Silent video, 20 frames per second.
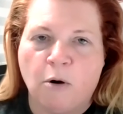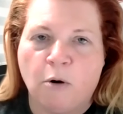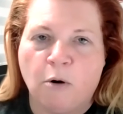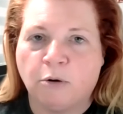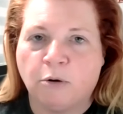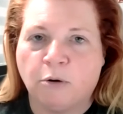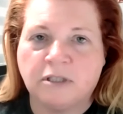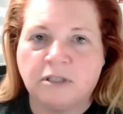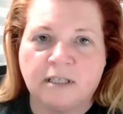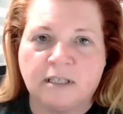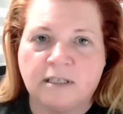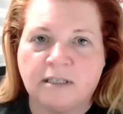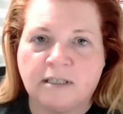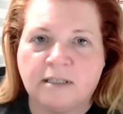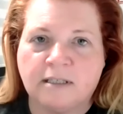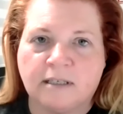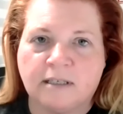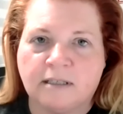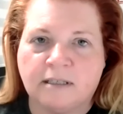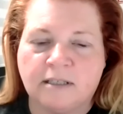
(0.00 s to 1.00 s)

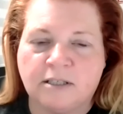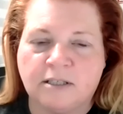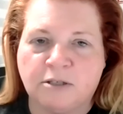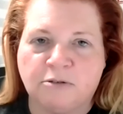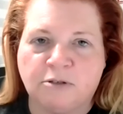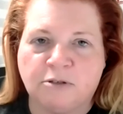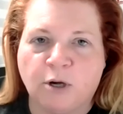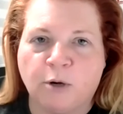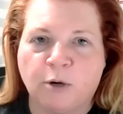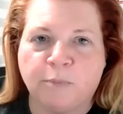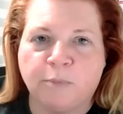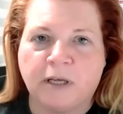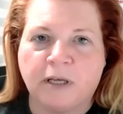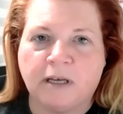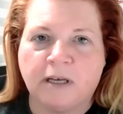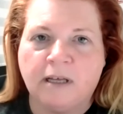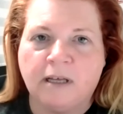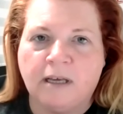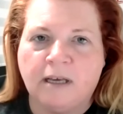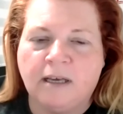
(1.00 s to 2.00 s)
horses and this
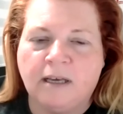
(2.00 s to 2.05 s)
utopia,